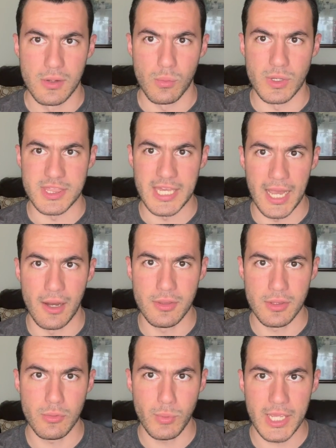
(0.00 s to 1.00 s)
With that out
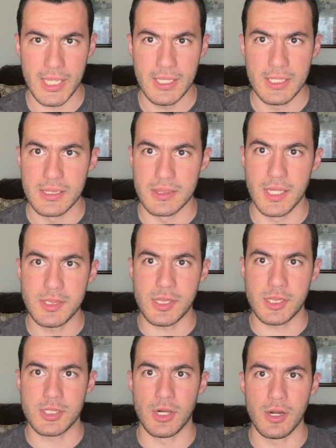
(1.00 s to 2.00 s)
of the way, let's
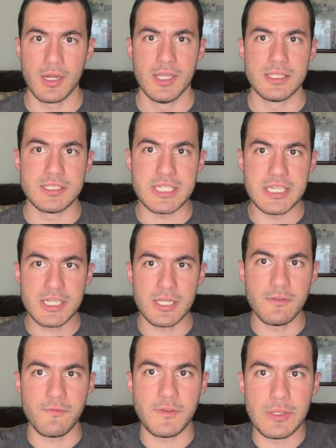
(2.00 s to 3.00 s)
start
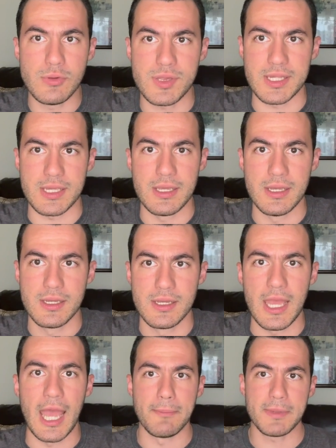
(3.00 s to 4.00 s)
deconfusing
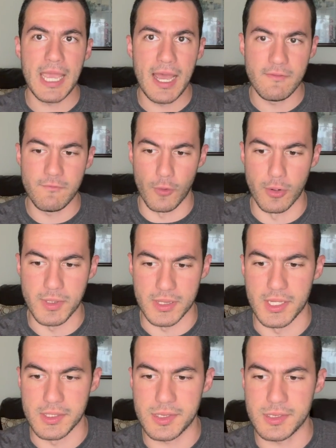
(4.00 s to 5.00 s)
MCAT
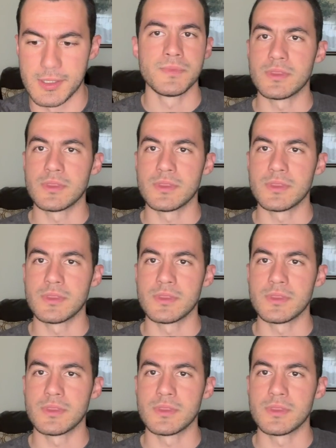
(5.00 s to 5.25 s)
formulas.